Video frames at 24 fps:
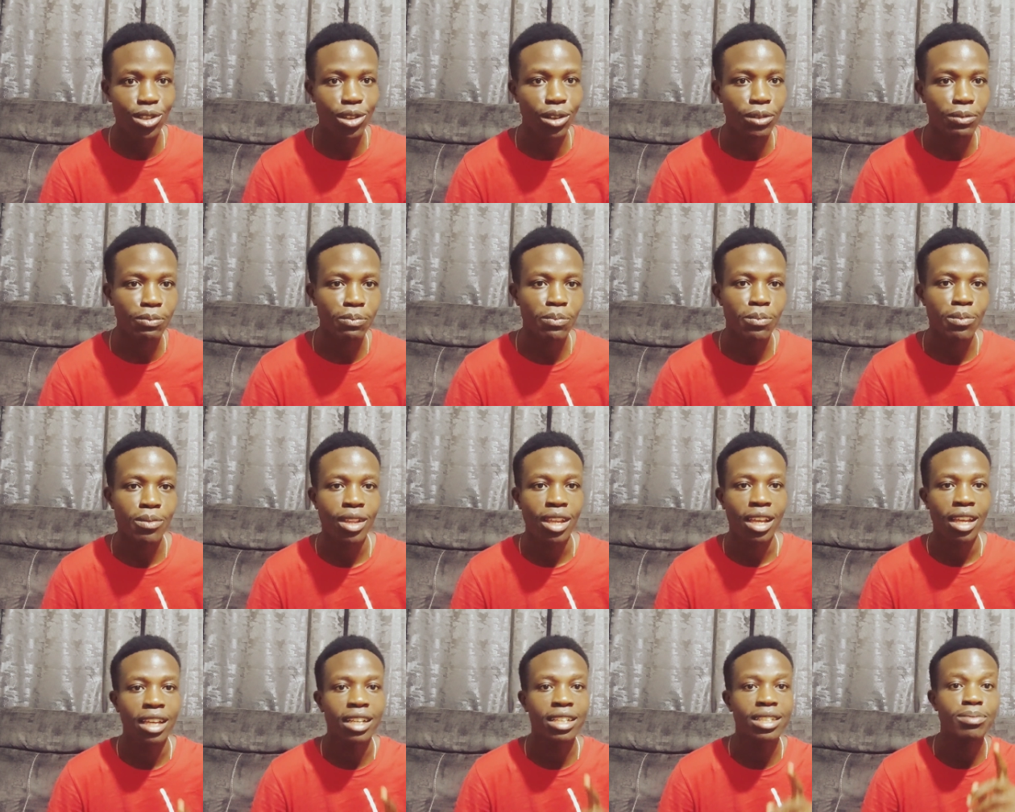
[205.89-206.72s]
You know,
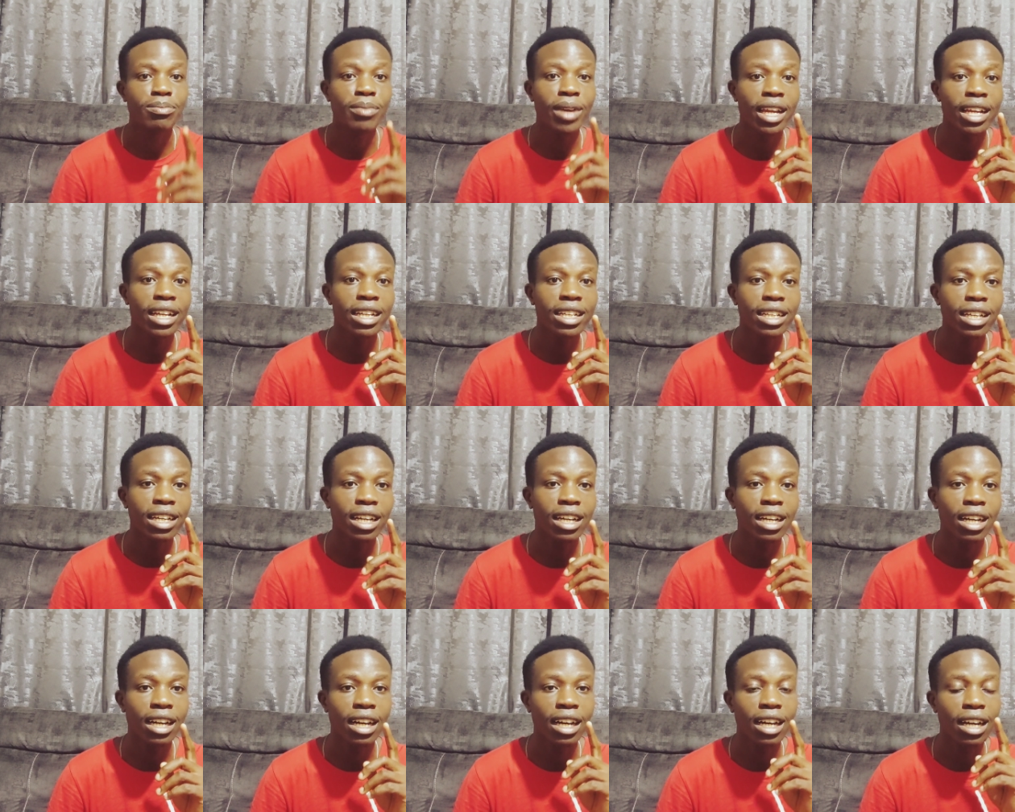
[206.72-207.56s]
he's made
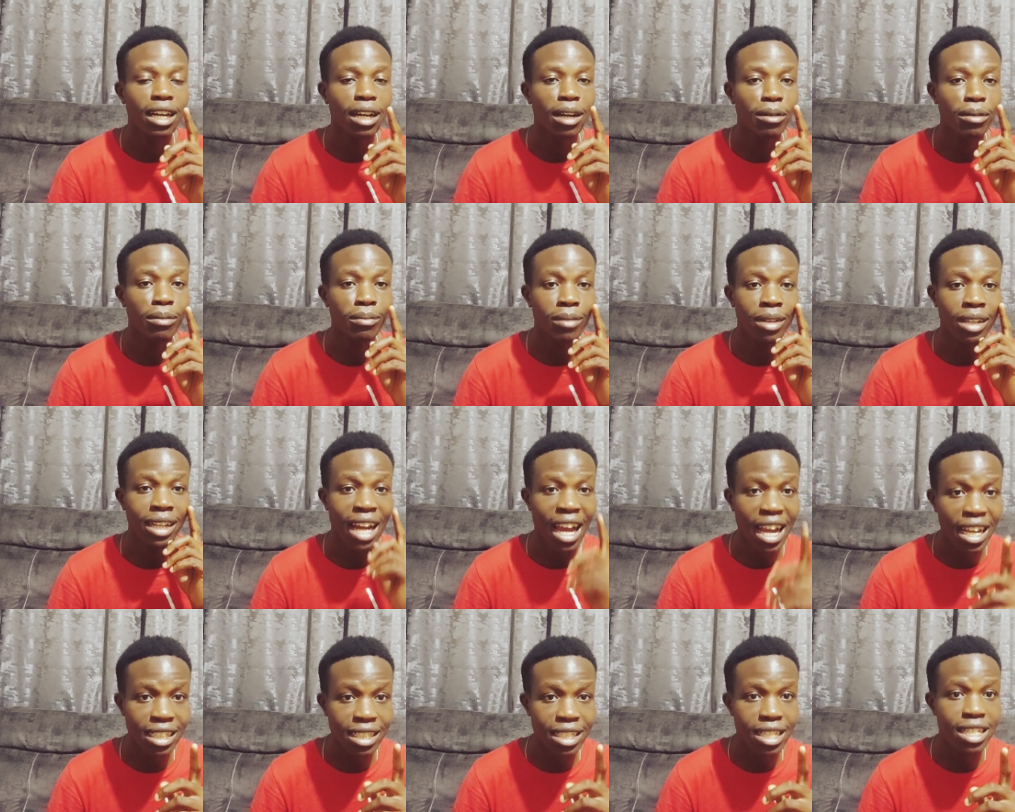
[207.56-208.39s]
a
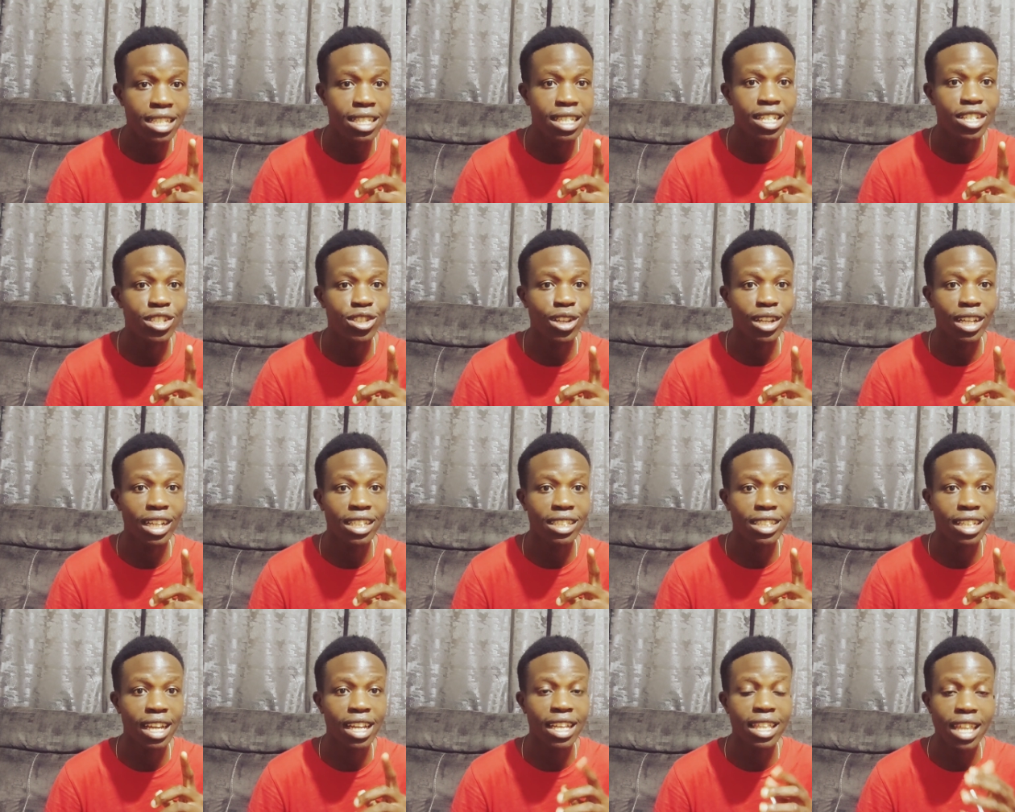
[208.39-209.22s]
nice decision.
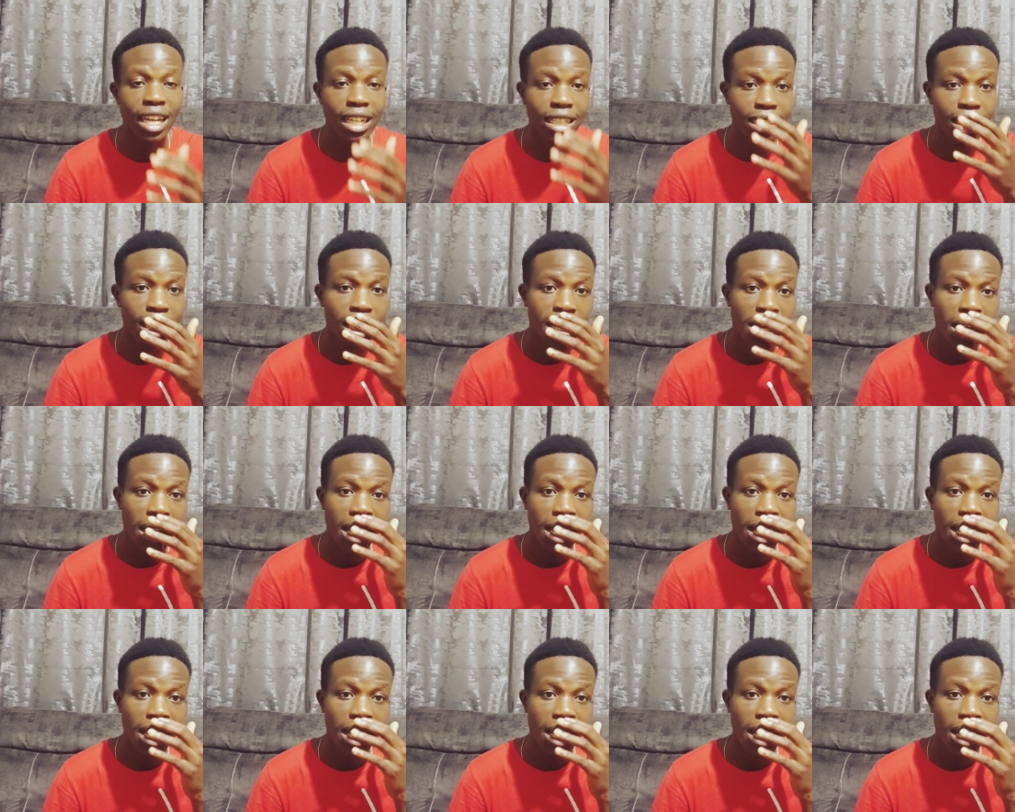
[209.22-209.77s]
He said that